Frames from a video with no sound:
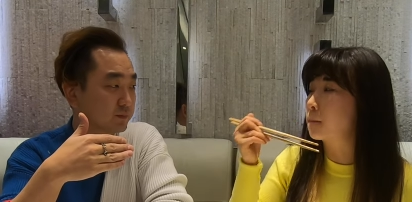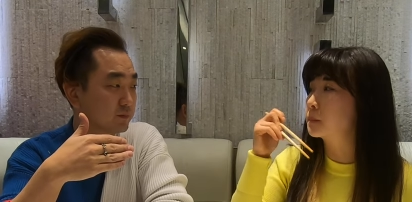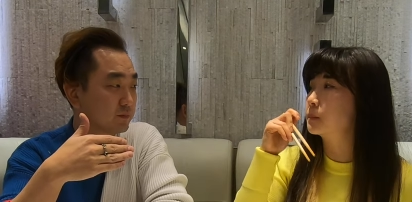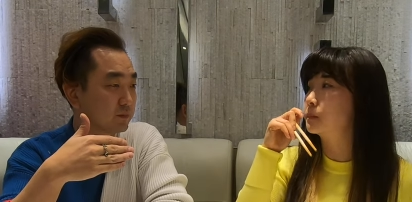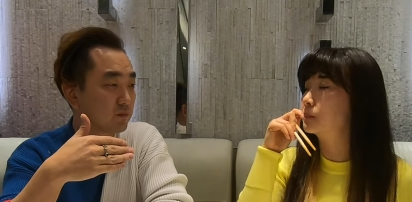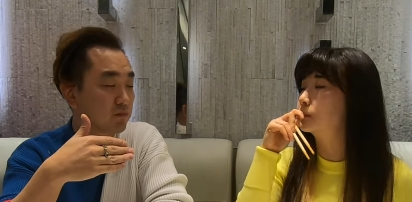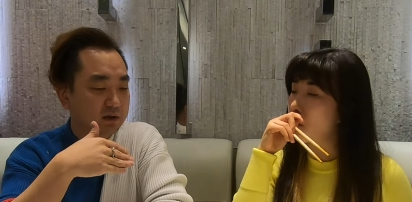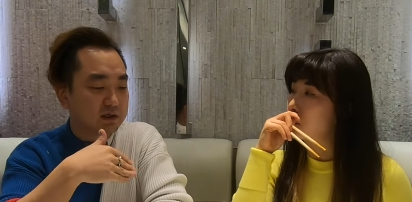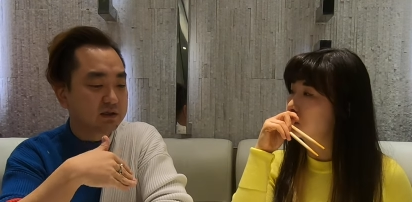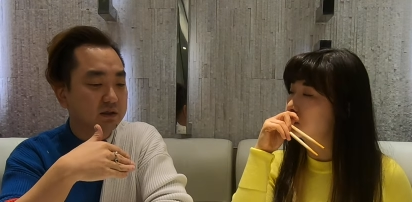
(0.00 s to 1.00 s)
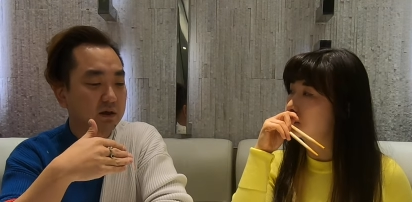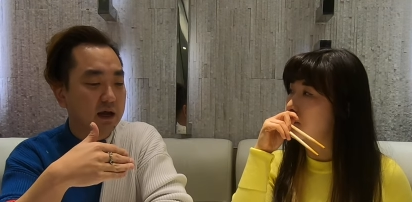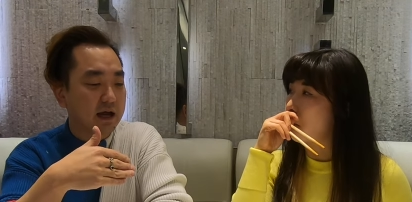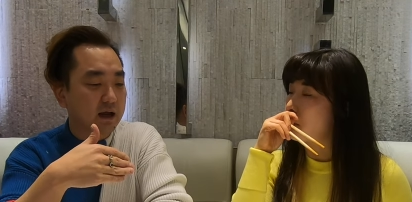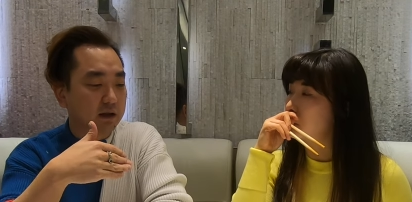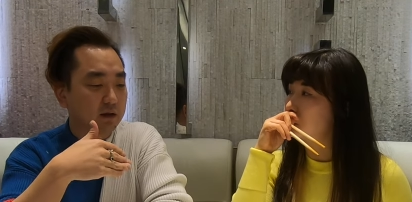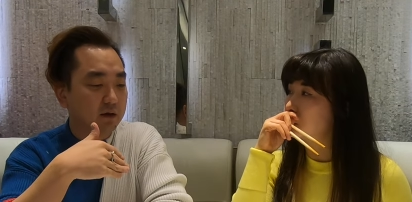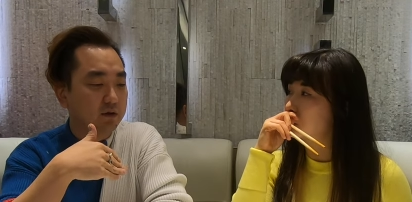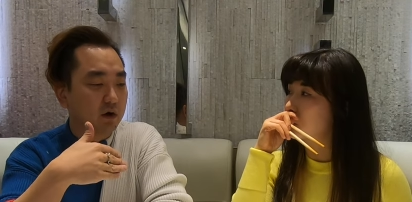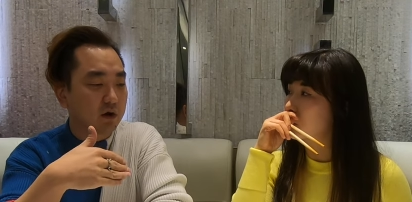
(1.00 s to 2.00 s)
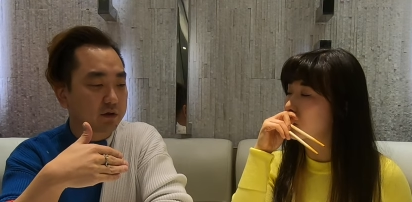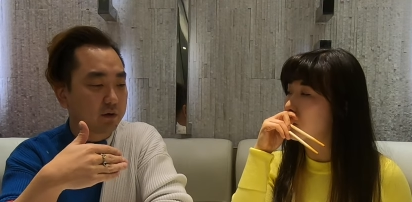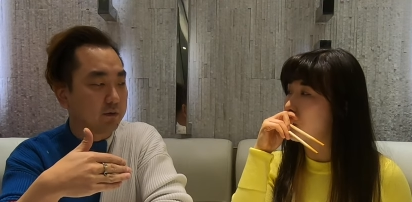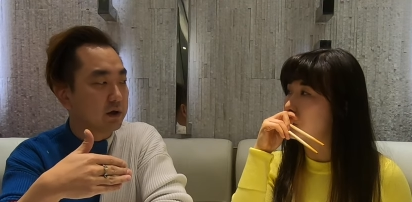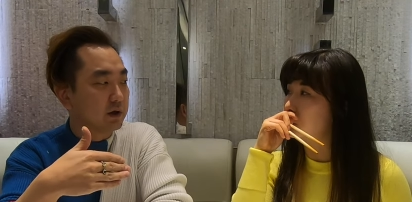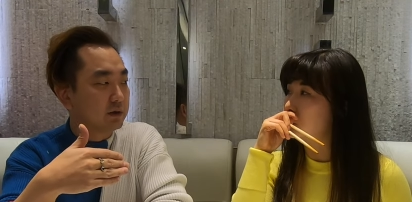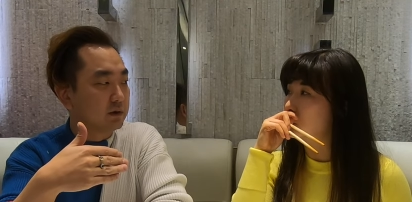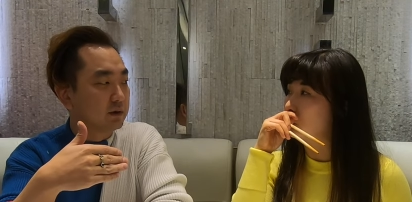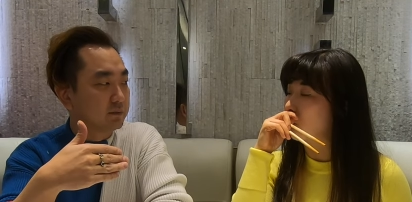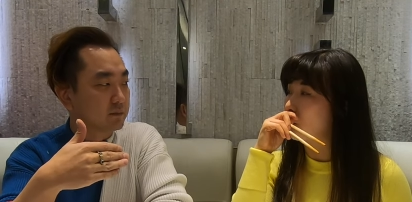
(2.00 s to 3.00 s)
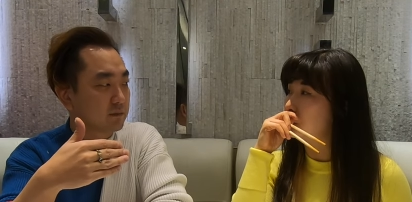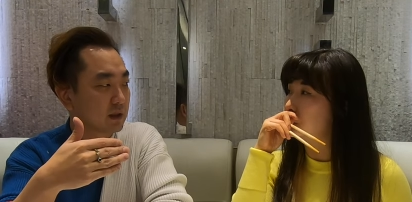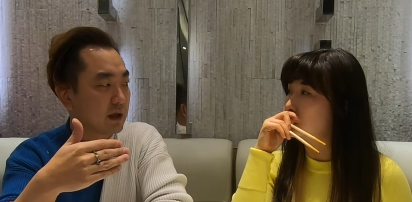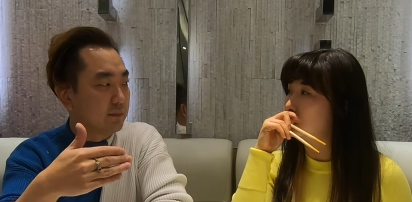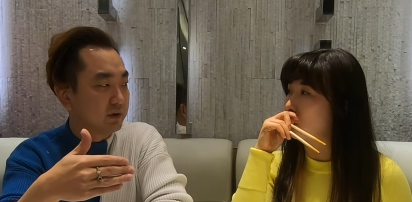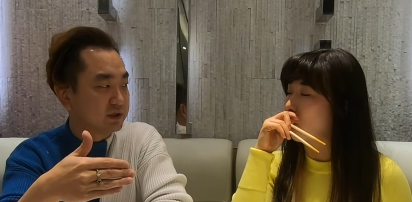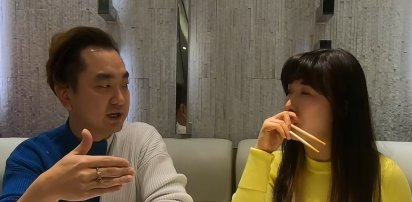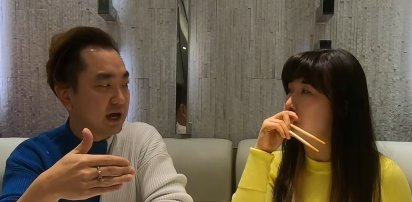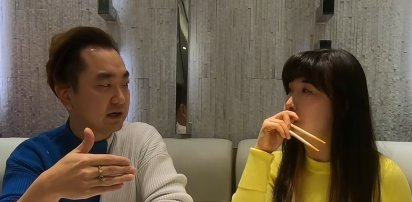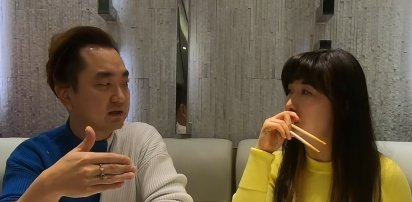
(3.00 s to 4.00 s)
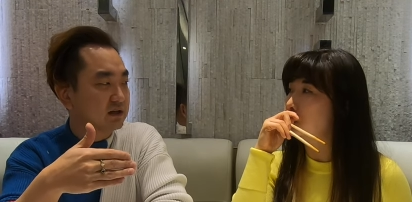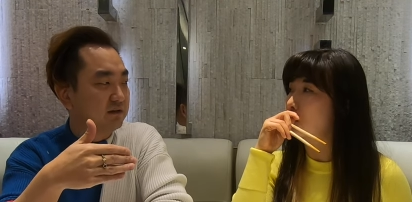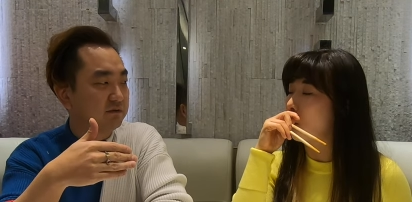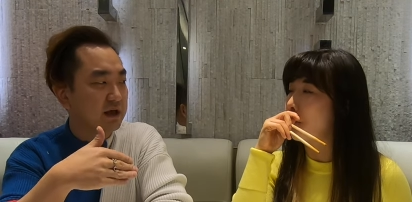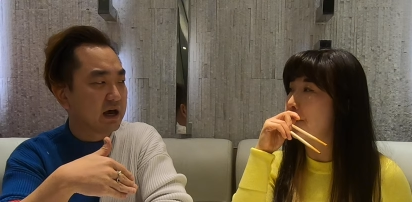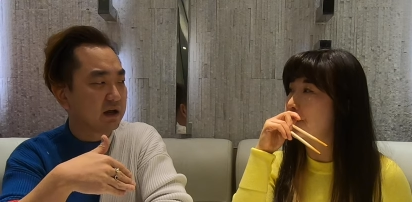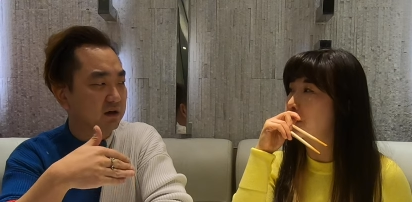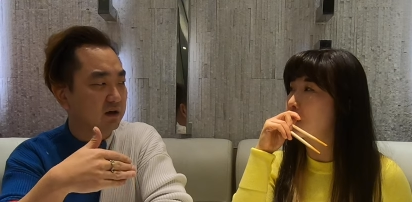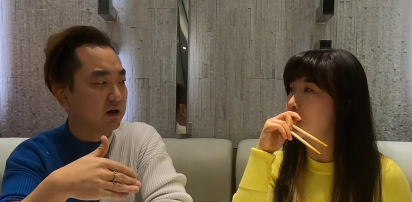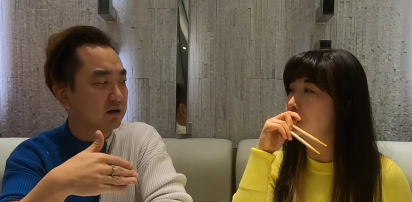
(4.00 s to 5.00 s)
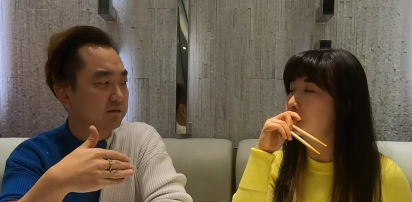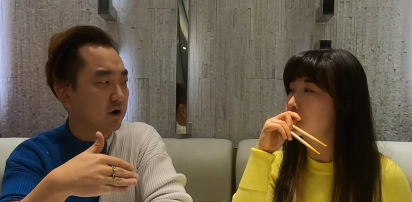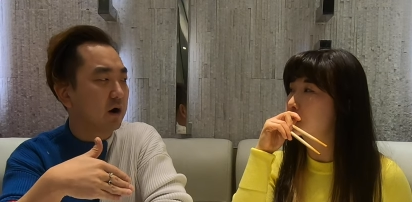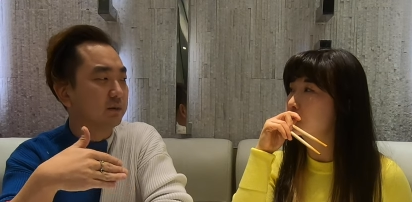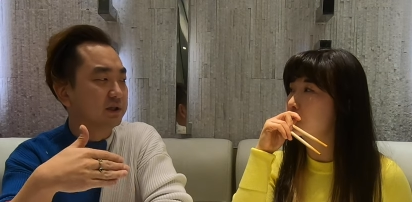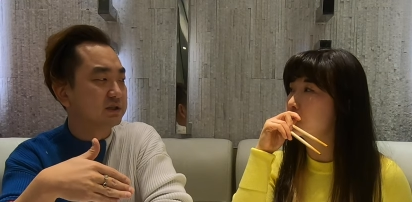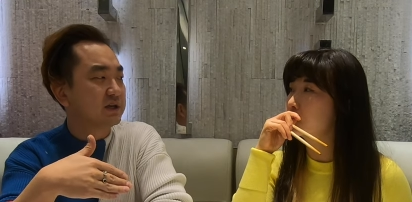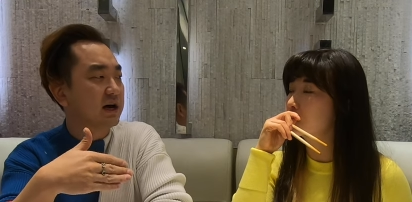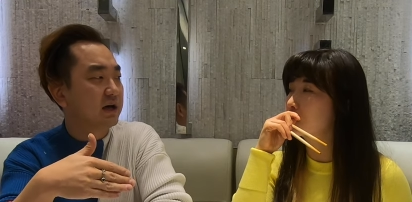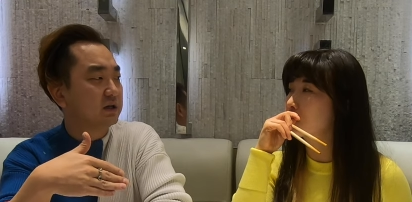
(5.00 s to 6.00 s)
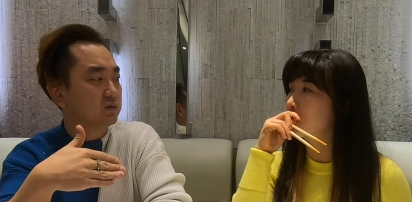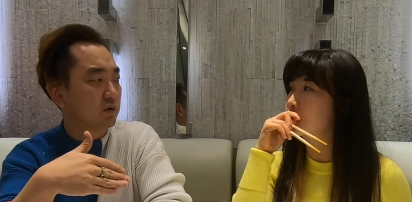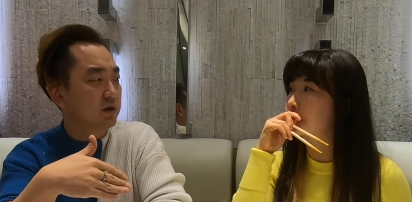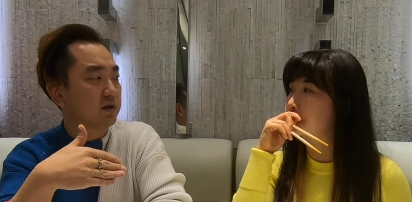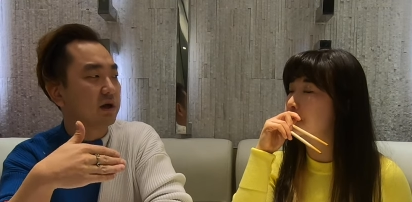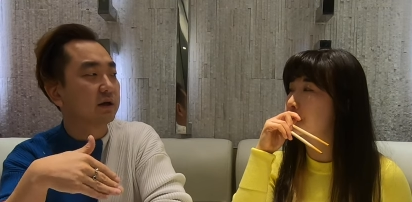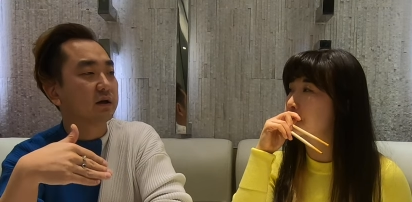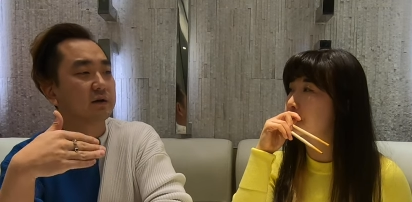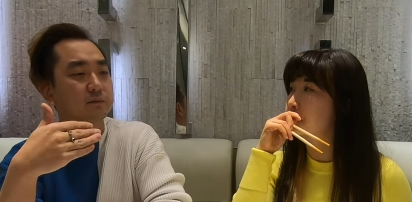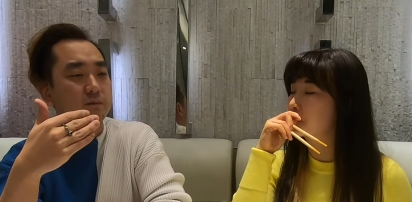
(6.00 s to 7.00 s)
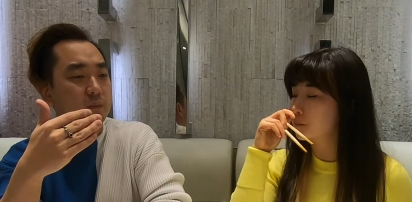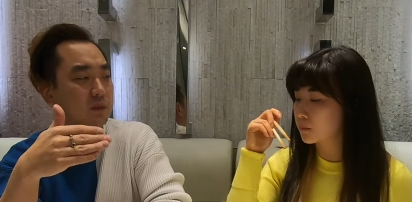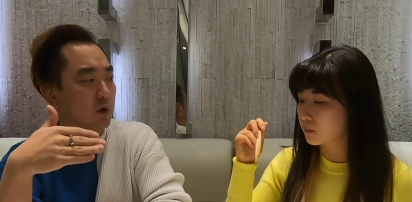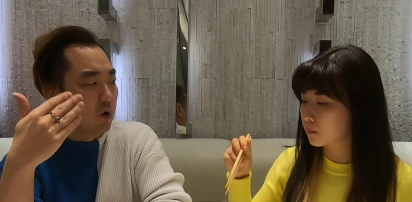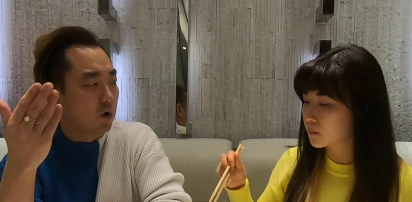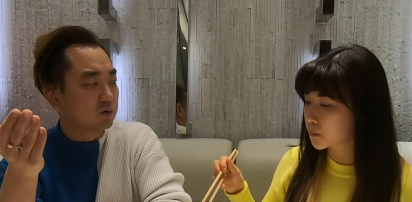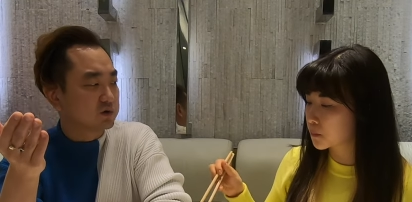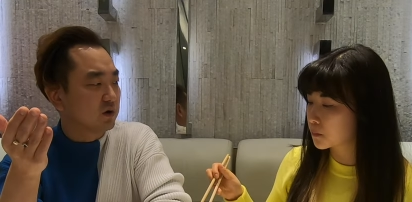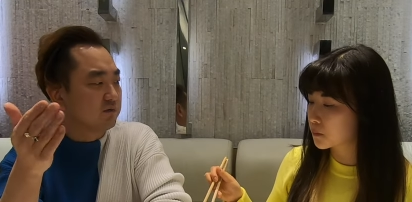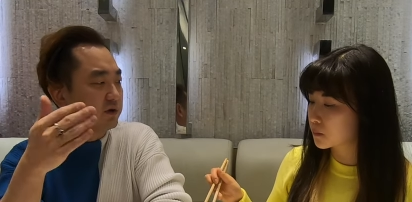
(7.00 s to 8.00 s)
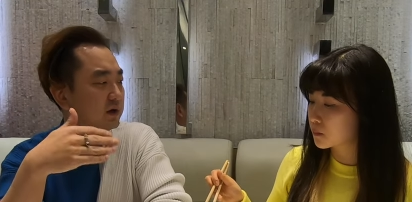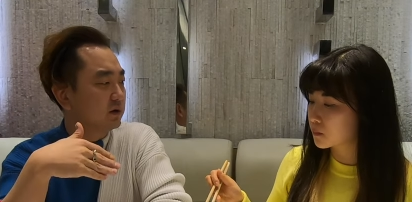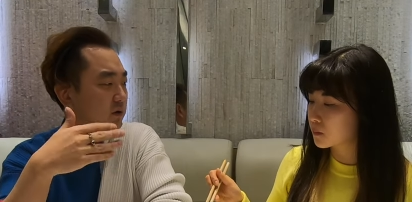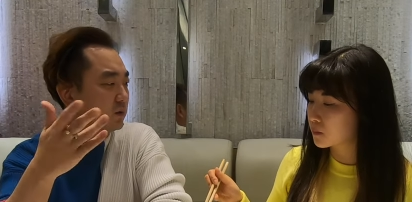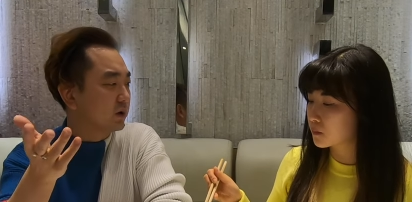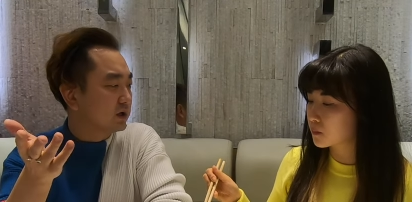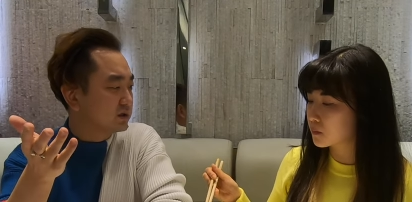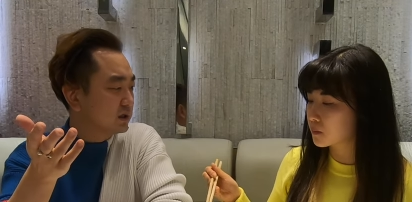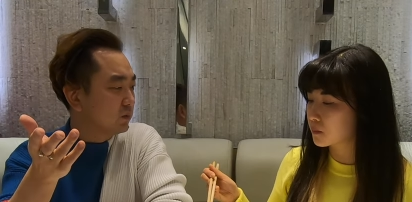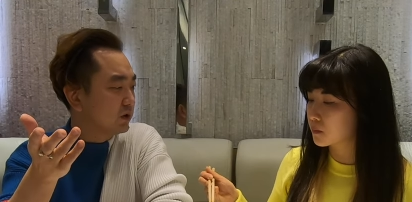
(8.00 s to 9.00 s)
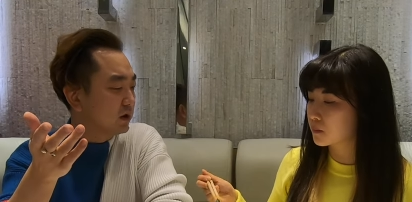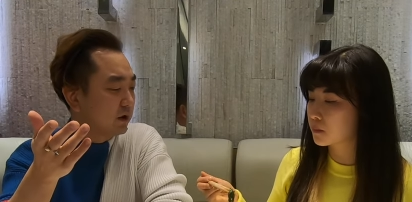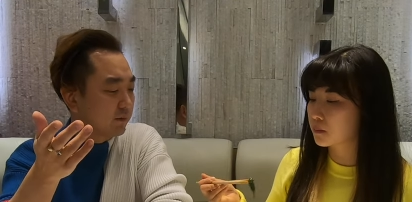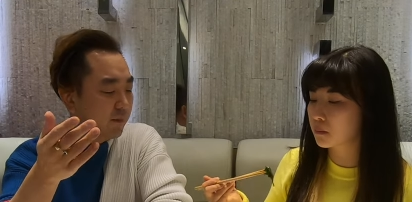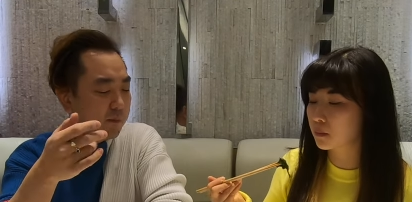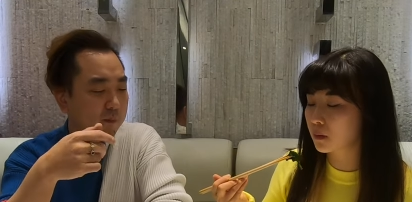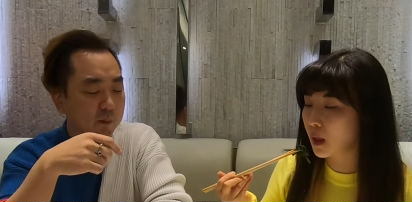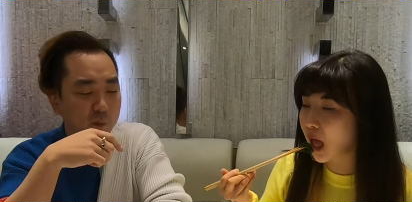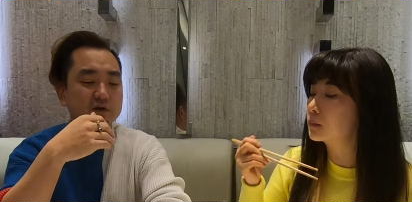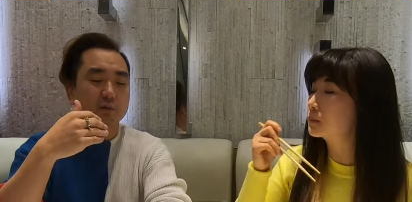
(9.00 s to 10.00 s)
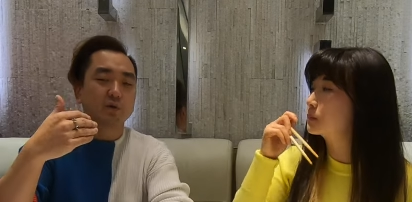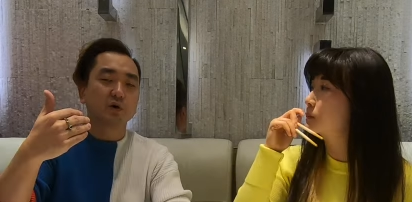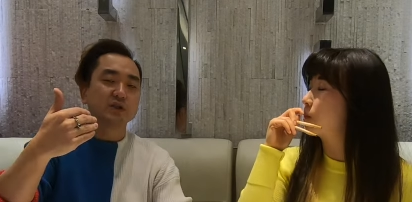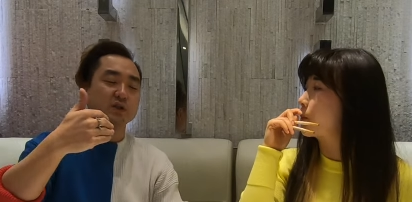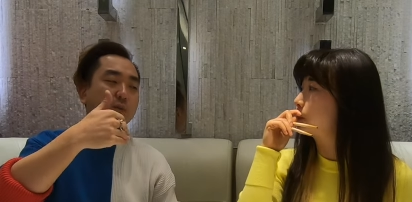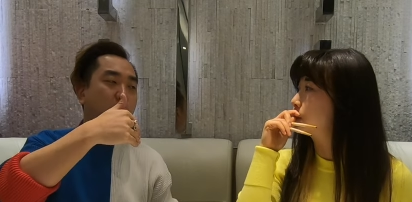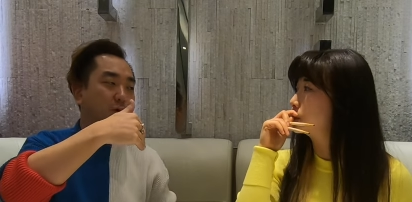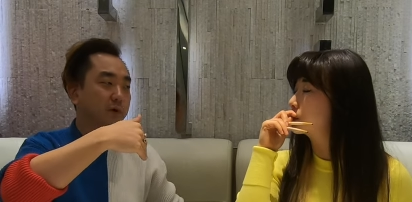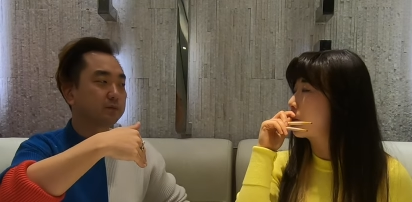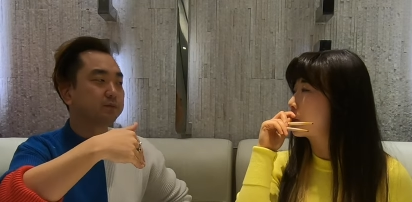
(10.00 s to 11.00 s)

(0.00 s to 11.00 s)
Speaker 1: Mm -hmm. They still had a North Korean embassy active. They had a lot of communist ties with like the old Soviet or what else and whatnot. Mm -hmm. So I'm crossing the border.